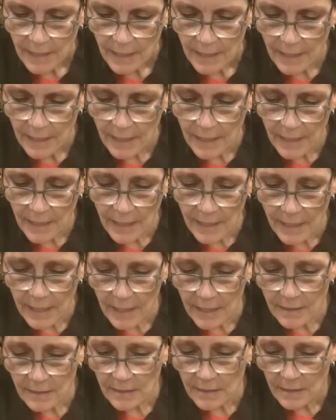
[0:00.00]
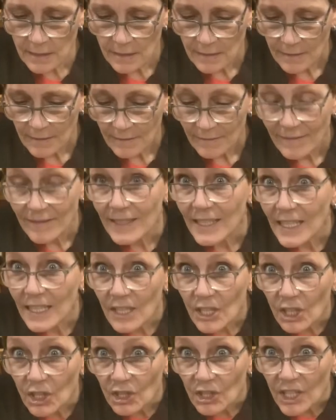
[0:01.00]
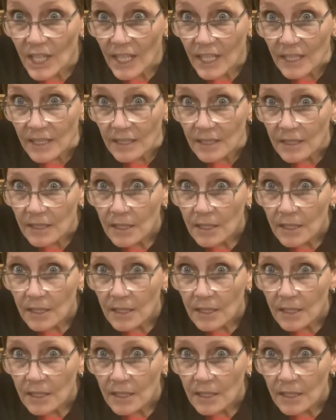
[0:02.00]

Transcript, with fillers: and then they're done.